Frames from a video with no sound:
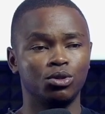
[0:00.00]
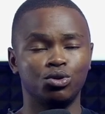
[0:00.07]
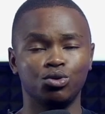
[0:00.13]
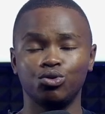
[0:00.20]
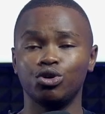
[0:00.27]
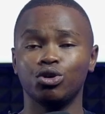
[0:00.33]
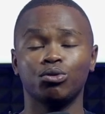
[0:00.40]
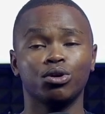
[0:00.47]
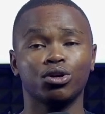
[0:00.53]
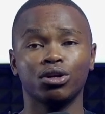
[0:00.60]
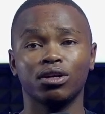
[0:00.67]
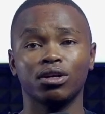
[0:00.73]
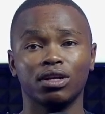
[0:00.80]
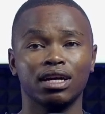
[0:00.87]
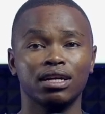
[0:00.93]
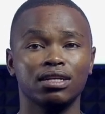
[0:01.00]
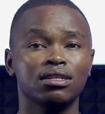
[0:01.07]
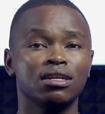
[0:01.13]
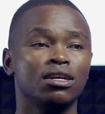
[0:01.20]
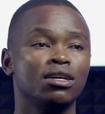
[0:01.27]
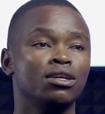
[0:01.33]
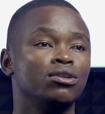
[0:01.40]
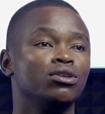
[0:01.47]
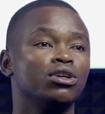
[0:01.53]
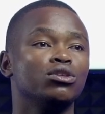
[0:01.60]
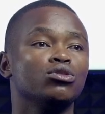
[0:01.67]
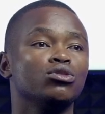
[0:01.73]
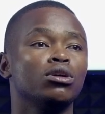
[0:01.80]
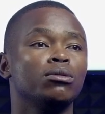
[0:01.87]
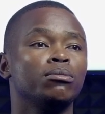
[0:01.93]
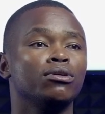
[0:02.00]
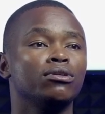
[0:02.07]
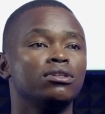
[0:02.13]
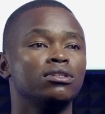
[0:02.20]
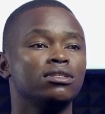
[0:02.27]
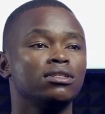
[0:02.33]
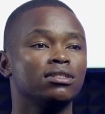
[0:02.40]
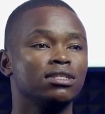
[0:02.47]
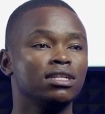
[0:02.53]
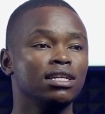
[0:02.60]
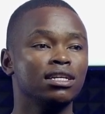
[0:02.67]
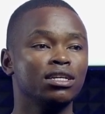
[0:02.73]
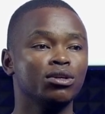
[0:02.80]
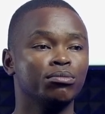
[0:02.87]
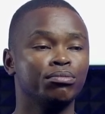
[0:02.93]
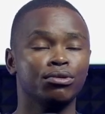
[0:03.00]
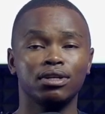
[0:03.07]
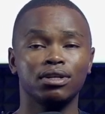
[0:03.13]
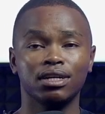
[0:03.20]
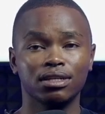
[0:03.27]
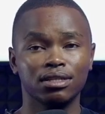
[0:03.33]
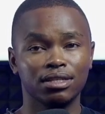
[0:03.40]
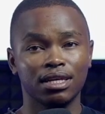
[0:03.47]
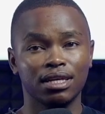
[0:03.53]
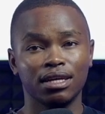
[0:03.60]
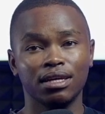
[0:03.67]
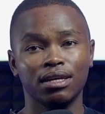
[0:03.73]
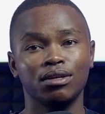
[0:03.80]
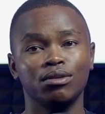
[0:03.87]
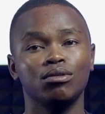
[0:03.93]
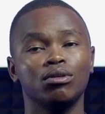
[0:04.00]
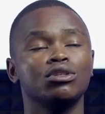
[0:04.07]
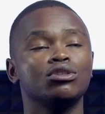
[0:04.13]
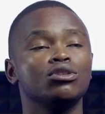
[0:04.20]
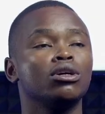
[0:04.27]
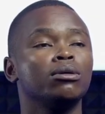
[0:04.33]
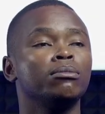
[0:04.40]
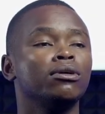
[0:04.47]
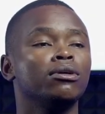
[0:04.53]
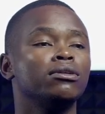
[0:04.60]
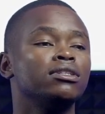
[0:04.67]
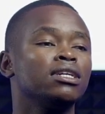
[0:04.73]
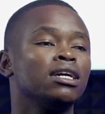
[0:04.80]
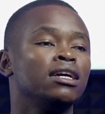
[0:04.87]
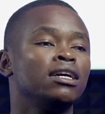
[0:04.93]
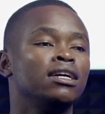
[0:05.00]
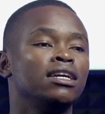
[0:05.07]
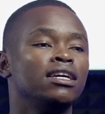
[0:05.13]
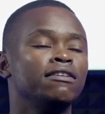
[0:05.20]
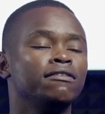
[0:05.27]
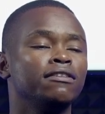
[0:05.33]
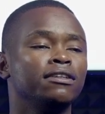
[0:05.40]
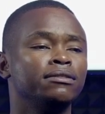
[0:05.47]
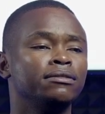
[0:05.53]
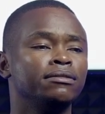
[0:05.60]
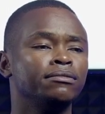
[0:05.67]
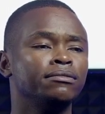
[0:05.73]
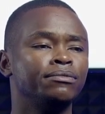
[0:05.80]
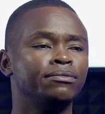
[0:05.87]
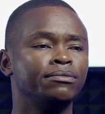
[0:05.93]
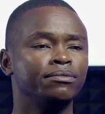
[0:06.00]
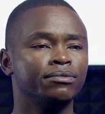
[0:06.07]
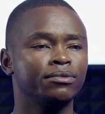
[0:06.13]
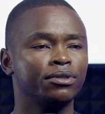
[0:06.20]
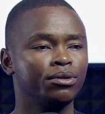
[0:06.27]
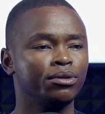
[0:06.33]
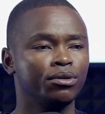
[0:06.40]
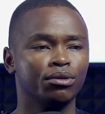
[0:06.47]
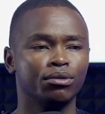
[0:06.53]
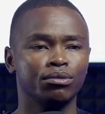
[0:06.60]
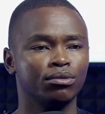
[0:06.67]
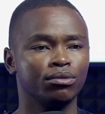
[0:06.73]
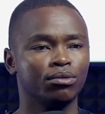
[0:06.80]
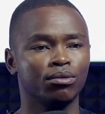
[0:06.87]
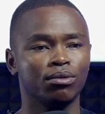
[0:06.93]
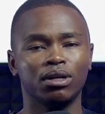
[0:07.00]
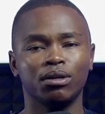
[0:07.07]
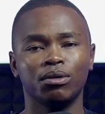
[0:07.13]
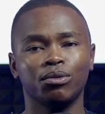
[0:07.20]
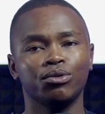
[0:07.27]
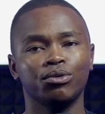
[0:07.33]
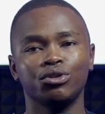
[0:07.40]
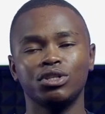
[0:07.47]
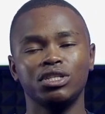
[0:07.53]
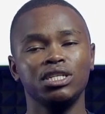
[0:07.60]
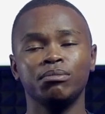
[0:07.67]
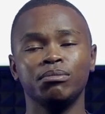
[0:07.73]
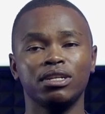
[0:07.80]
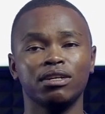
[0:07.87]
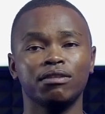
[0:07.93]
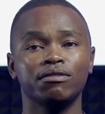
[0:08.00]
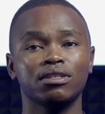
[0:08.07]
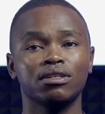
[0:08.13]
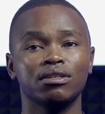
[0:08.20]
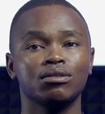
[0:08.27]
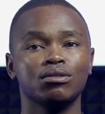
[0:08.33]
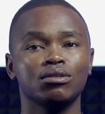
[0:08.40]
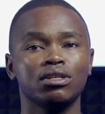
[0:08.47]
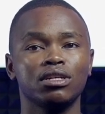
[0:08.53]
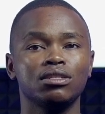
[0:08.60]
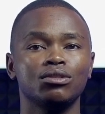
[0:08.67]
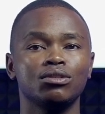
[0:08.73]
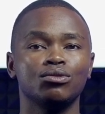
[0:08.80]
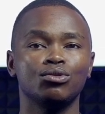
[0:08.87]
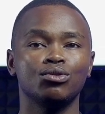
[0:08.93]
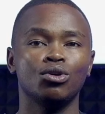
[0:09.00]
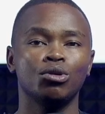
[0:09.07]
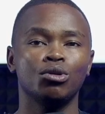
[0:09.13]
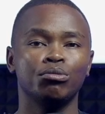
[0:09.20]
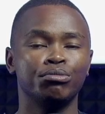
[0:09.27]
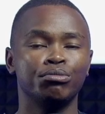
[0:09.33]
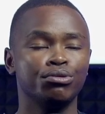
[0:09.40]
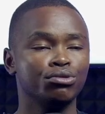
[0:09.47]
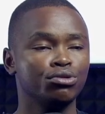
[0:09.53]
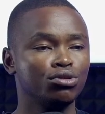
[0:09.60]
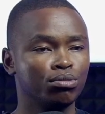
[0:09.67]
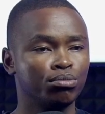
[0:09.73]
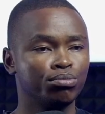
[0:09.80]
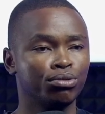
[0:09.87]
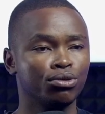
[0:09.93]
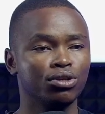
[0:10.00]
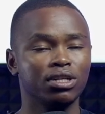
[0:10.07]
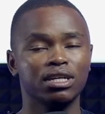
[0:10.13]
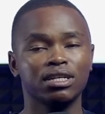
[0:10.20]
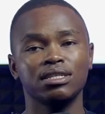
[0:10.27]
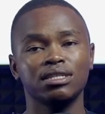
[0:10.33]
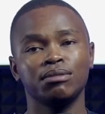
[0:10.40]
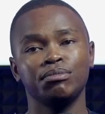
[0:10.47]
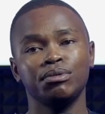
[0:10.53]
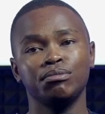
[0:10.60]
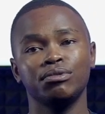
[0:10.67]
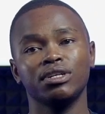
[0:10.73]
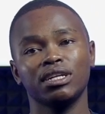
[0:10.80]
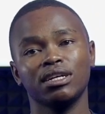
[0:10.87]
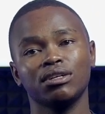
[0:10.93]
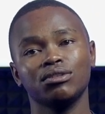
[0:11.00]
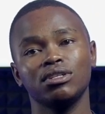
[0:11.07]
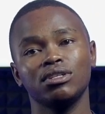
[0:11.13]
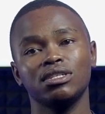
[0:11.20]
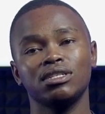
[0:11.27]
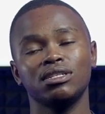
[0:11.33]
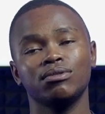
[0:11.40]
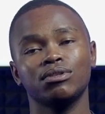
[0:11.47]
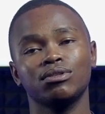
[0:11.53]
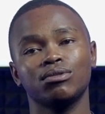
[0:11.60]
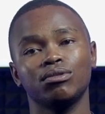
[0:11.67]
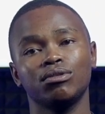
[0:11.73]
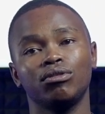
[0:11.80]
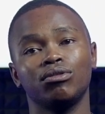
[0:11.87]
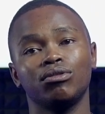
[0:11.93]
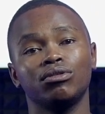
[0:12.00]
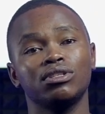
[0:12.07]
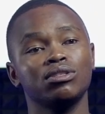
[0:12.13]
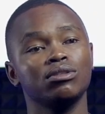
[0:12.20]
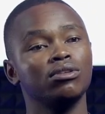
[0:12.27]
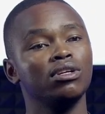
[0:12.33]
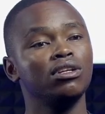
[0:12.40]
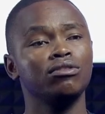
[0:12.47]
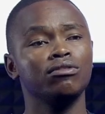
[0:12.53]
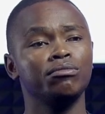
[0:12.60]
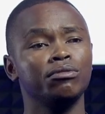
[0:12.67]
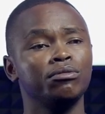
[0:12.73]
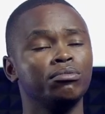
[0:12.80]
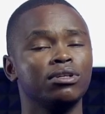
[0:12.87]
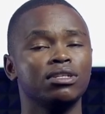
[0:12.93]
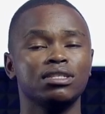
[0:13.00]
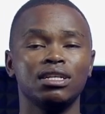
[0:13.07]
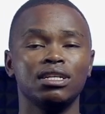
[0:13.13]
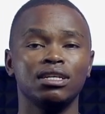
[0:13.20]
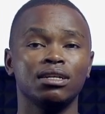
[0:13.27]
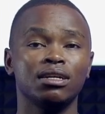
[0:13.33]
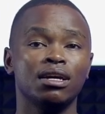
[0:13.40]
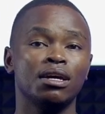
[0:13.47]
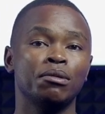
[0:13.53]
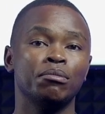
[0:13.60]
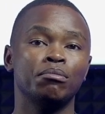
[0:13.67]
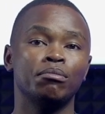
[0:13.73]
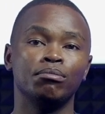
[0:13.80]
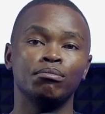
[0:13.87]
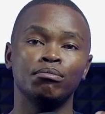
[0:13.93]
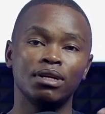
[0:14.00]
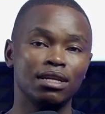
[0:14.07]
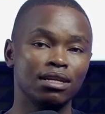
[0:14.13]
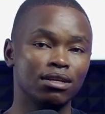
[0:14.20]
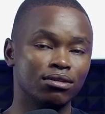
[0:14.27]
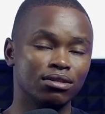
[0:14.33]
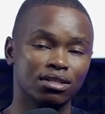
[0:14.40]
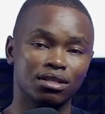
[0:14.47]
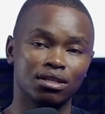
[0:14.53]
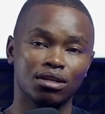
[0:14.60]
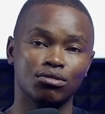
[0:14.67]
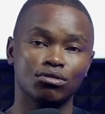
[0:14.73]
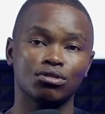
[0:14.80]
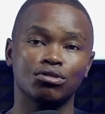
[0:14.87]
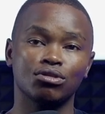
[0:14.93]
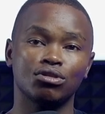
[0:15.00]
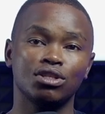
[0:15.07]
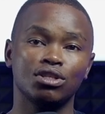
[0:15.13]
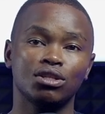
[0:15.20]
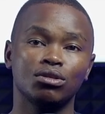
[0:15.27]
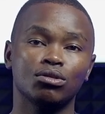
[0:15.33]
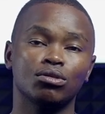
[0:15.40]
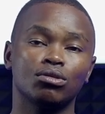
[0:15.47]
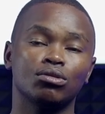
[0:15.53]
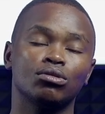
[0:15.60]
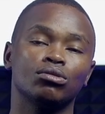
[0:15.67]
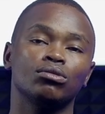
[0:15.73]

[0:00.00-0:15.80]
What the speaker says: do your work, right? You can talk about selling your products there. You can talk about even what your team and everything, so that you boost your products and people can actually see what's going on. So a lot of people are selling millions and thousands on TikTok,